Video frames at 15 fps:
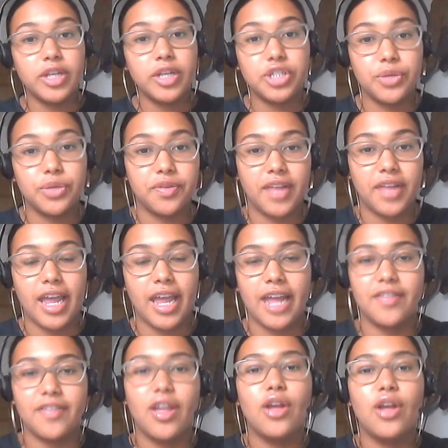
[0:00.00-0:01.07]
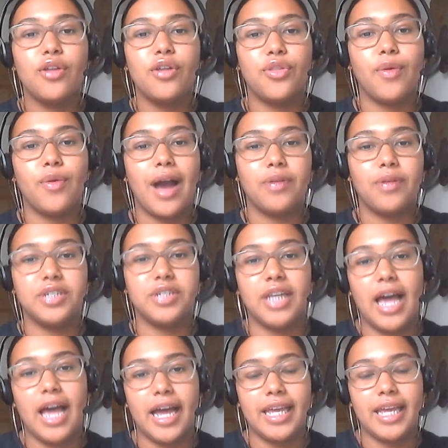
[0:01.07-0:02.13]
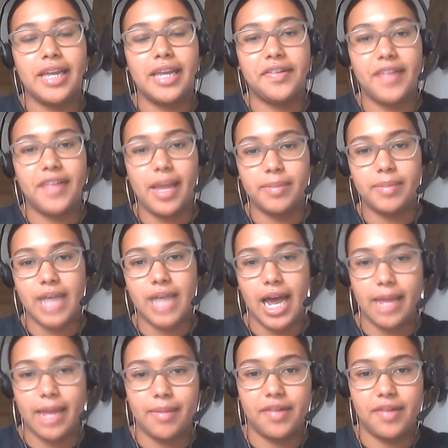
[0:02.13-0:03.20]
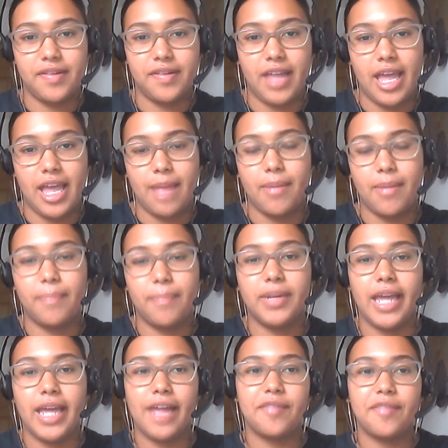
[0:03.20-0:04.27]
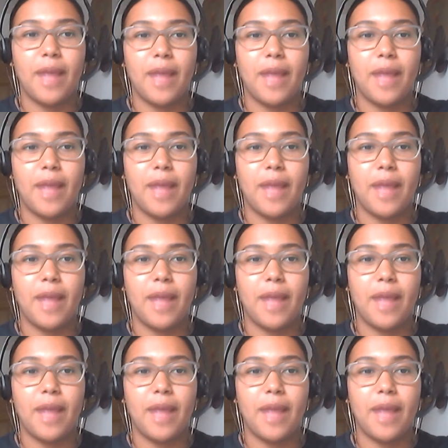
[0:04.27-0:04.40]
Tuesdays throughout July, same time, same place.